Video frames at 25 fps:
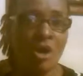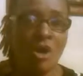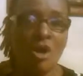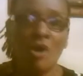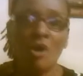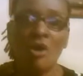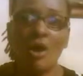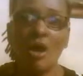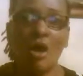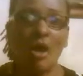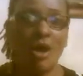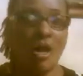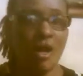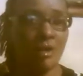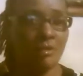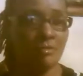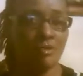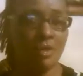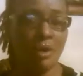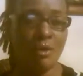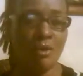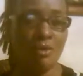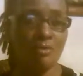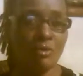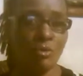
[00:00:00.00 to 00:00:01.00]

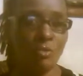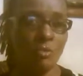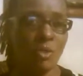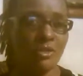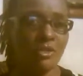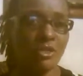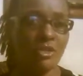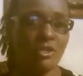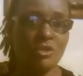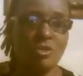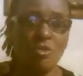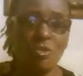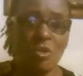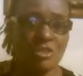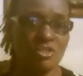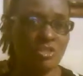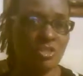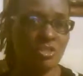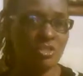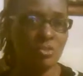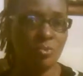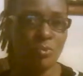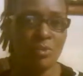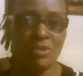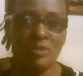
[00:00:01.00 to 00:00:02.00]
one of the
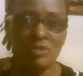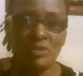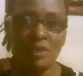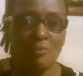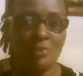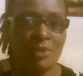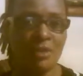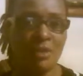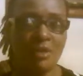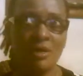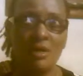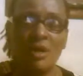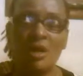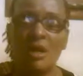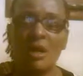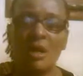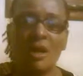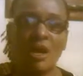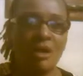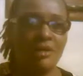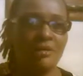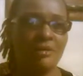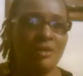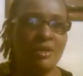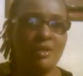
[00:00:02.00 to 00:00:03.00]
questions was something
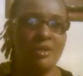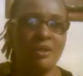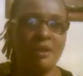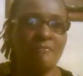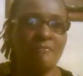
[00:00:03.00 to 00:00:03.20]
on the level